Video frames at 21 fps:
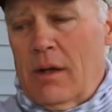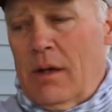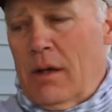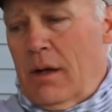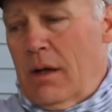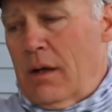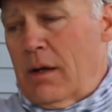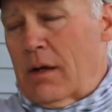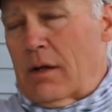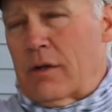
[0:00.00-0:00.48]

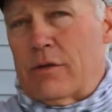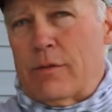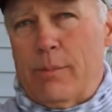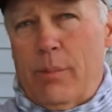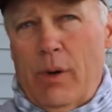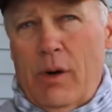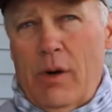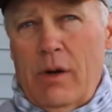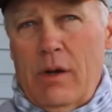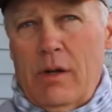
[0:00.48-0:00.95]
and
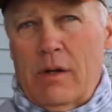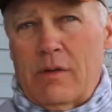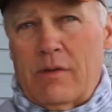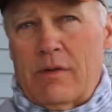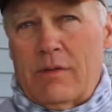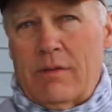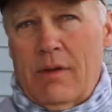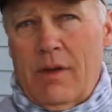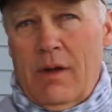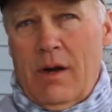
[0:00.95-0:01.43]

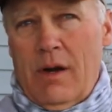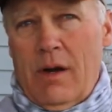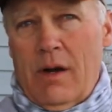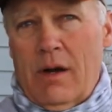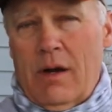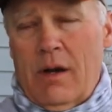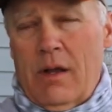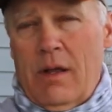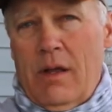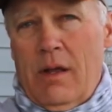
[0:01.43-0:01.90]
experience
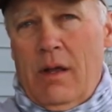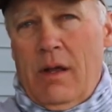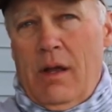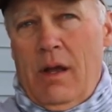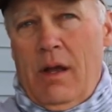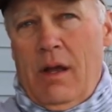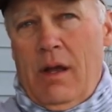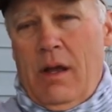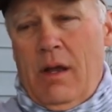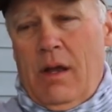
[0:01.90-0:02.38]
there
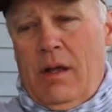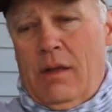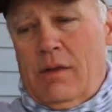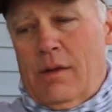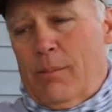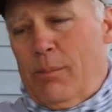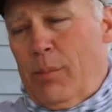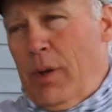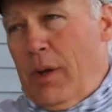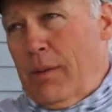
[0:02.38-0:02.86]
and
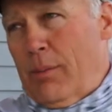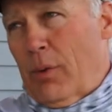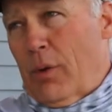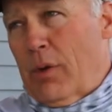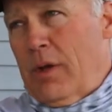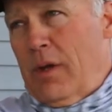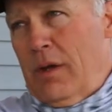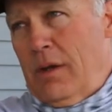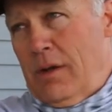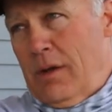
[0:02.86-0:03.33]
the
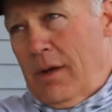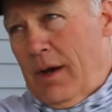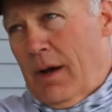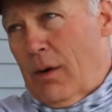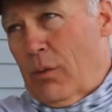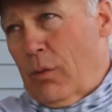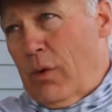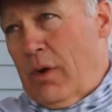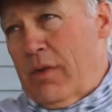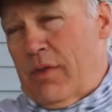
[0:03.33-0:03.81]
people he
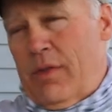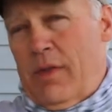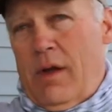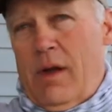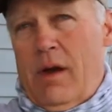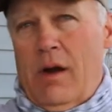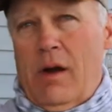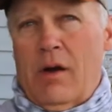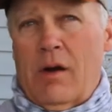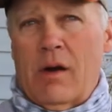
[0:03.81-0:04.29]
dealt with
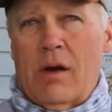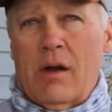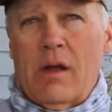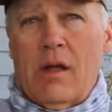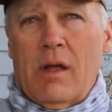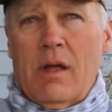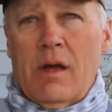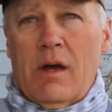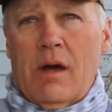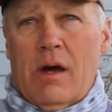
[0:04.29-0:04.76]
there,
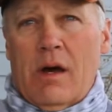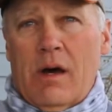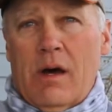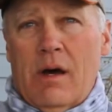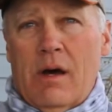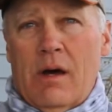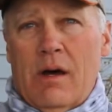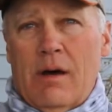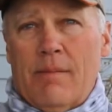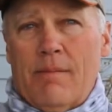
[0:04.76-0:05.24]

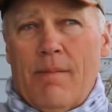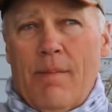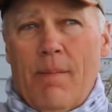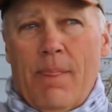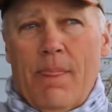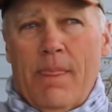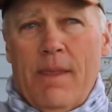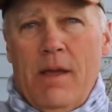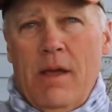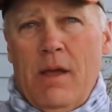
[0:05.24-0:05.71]

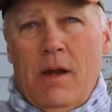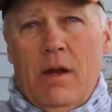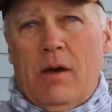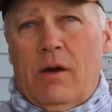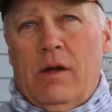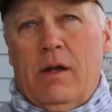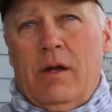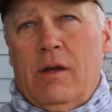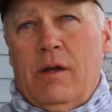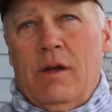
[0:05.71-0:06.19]
you
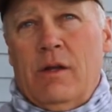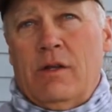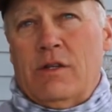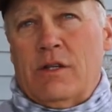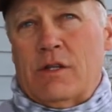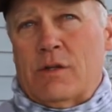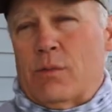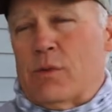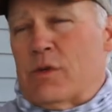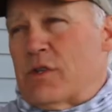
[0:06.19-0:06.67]
know, it
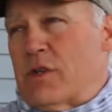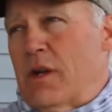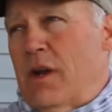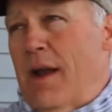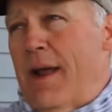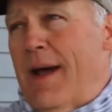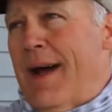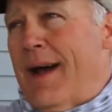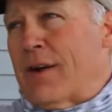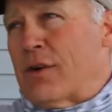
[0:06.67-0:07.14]
just was a
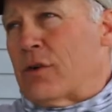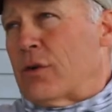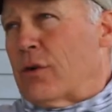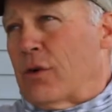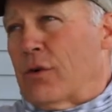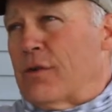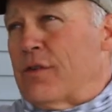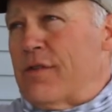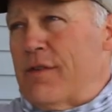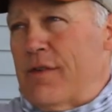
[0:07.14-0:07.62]

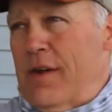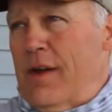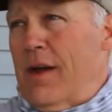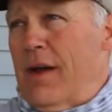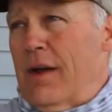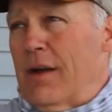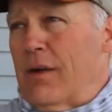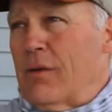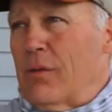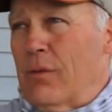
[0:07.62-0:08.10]
natural
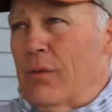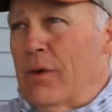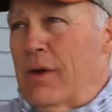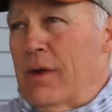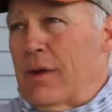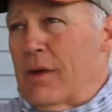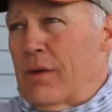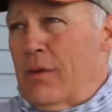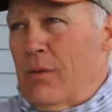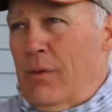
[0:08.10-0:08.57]
fit
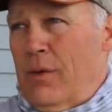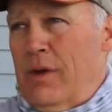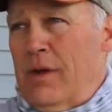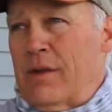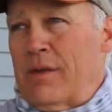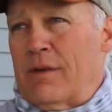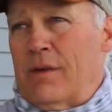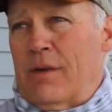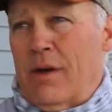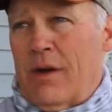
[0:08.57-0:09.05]

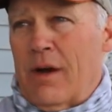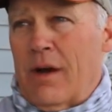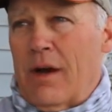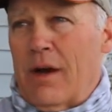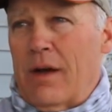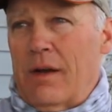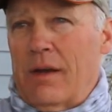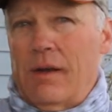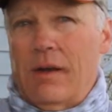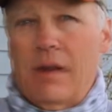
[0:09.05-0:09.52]
with
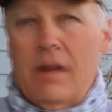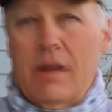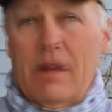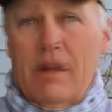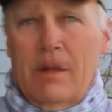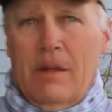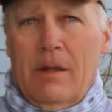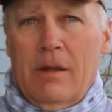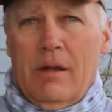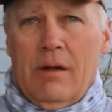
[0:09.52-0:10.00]
Todd.
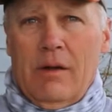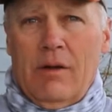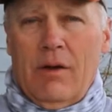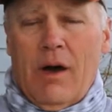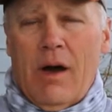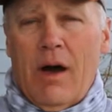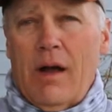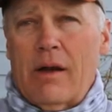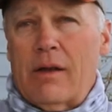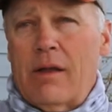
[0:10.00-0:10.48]
And
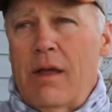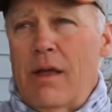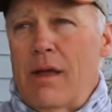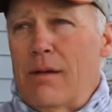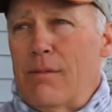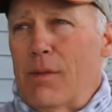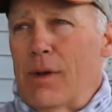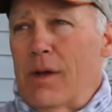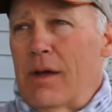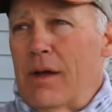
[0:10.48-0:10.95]
Todd
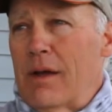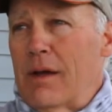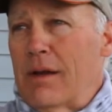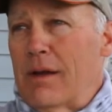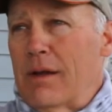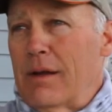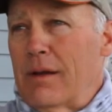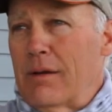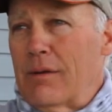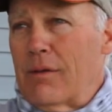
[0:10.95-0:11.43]
came
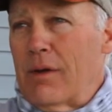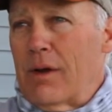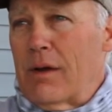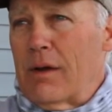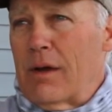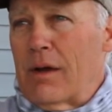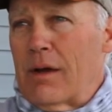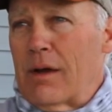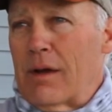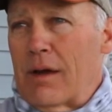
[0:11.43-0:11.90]
in, and
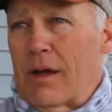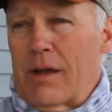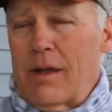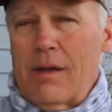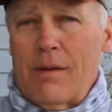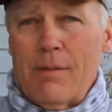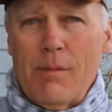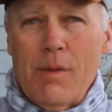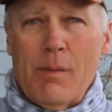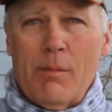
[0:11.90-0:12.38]
I
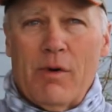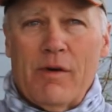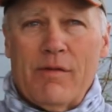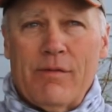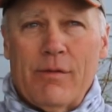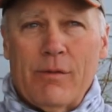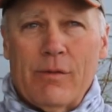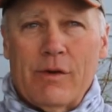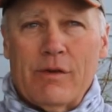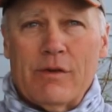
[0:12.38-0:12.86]
can't remember
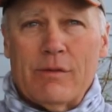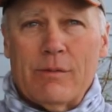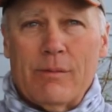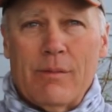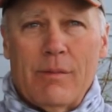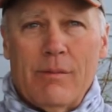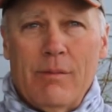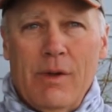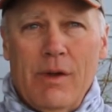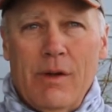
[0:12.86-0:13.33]
if it was
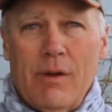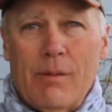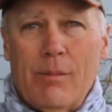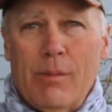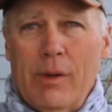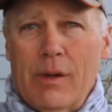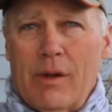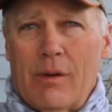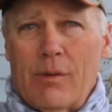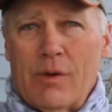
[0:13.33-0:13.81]
me or
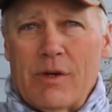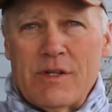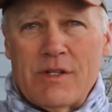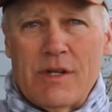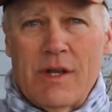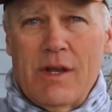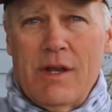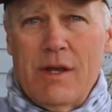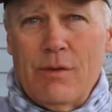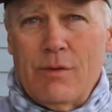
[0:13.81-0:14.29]
Bill. I want to
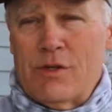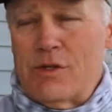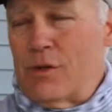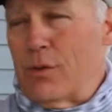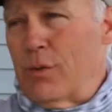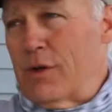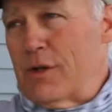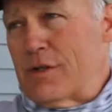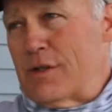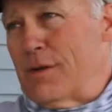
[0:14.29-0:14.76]
say he was
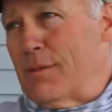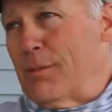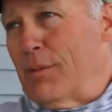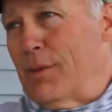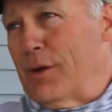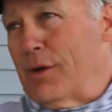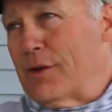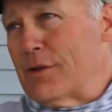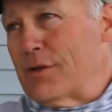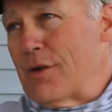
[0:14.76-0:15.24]
twisting
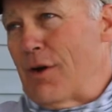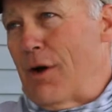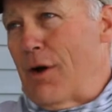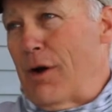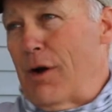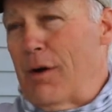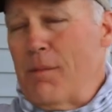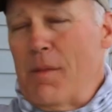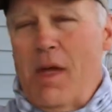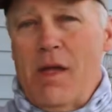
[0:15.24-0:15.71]
Bill's
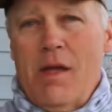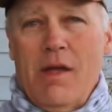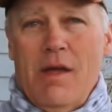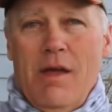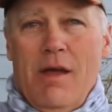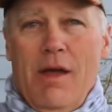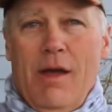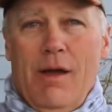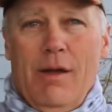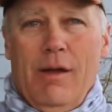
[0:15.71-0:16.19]
arm.
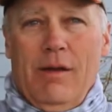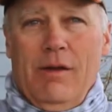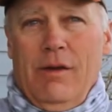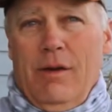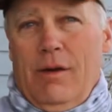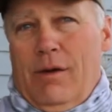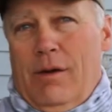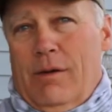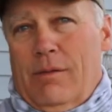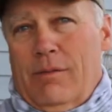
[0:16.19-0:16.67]
And,
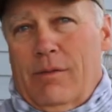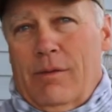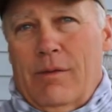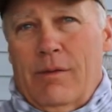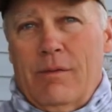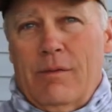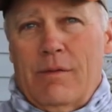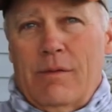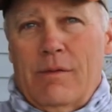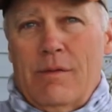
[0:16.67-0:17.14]
you
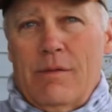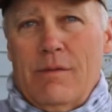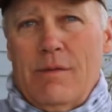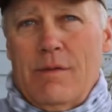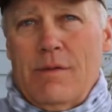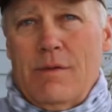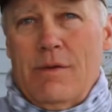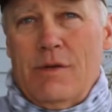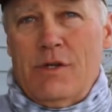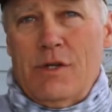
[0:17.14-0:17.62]
know,
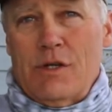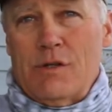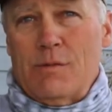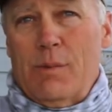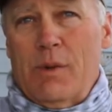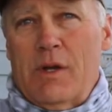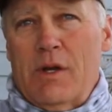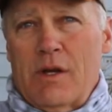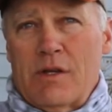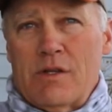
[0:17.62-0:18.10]

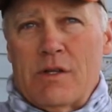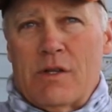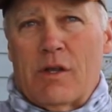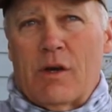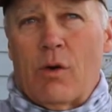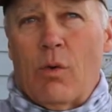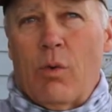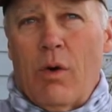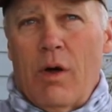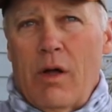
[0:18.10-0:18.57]
just because of
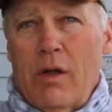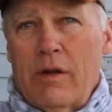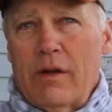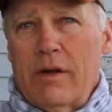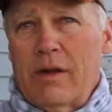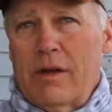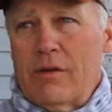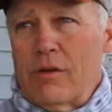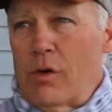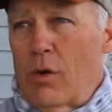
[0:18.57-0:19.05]
the
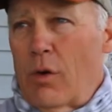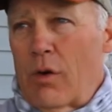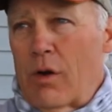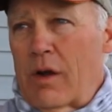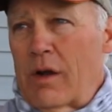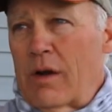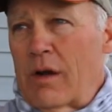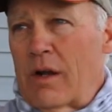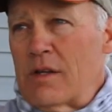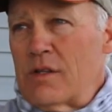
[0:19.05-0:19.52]
quality of the
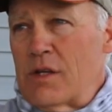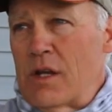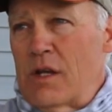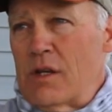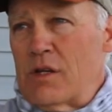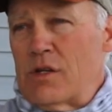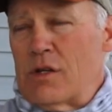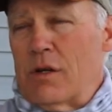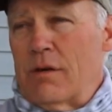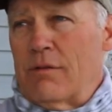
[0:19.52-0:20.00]

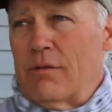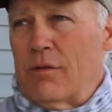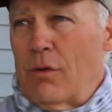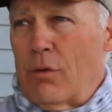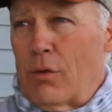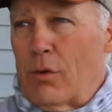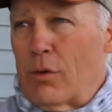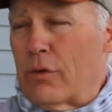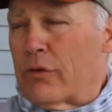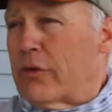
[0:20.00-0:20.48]
organization of
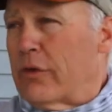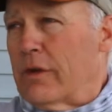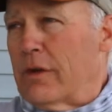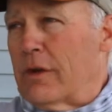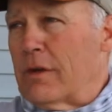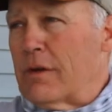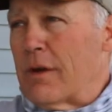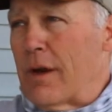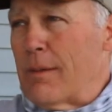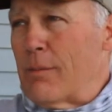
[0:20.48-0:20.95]
NOLS and
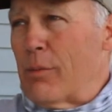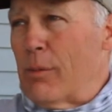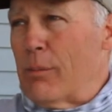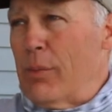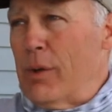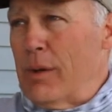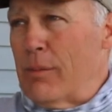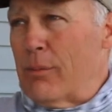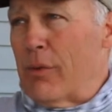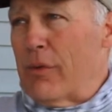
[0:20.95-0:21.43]
the type of
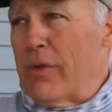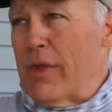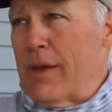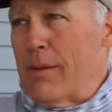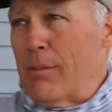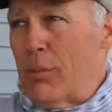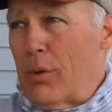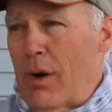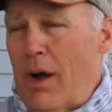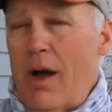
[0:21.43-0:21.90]
people
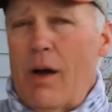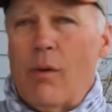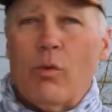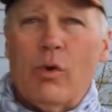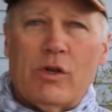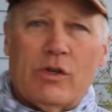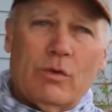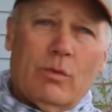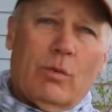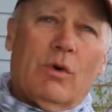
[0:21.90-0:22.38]
they brought,
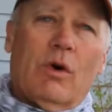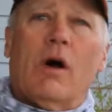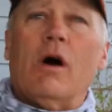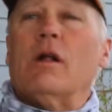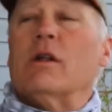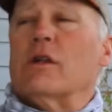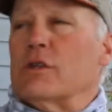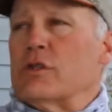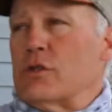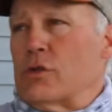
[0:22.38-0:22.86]
which were
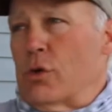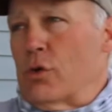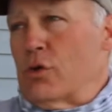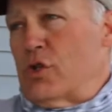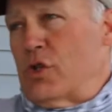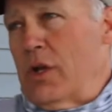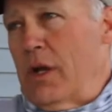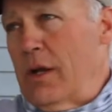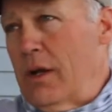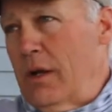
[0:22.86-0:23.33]
all
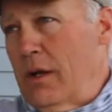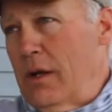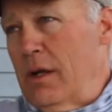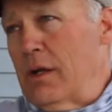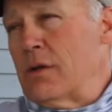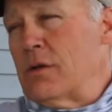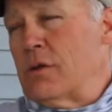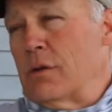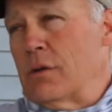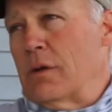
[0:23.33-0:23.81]
associated
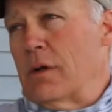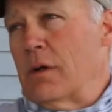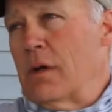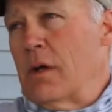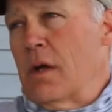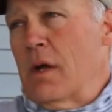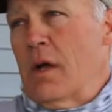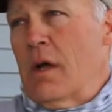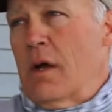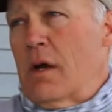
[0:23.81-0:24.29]
into the
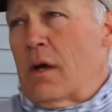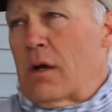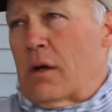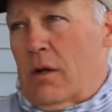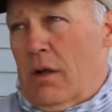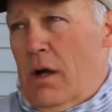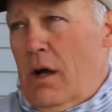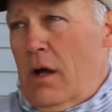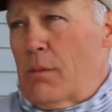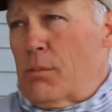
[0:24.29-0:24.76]

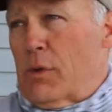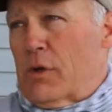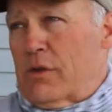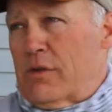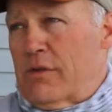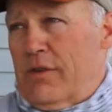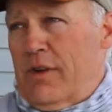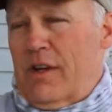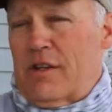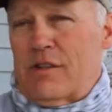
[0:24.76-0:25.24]

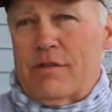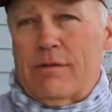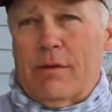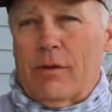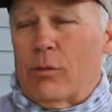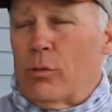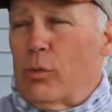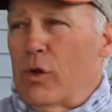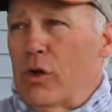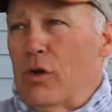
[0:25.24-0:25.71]
Climbers
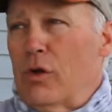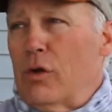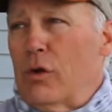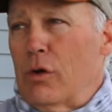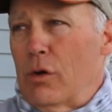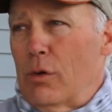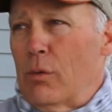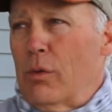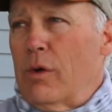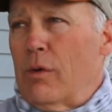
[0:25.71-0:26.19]
Festival, we
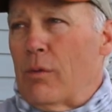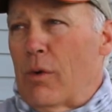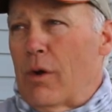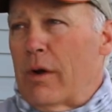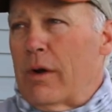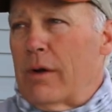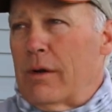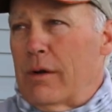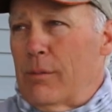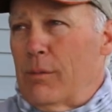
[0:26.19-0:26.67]
knew we
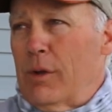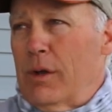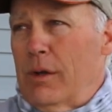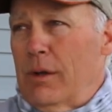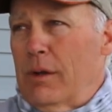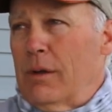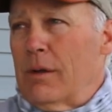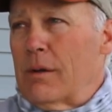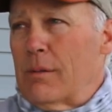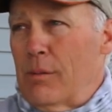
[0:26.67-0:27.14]
wanted to
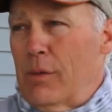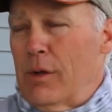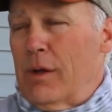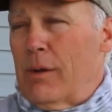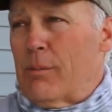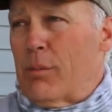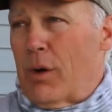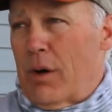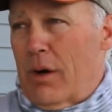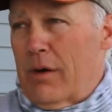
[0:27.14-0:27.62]
be
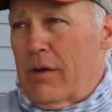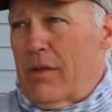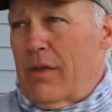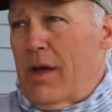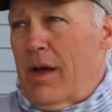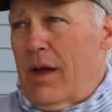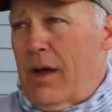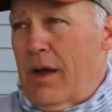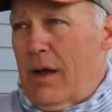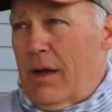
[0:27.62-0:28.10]
a part of
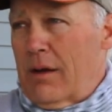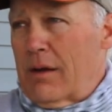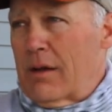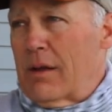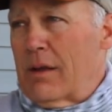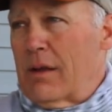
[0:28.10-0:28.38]
that.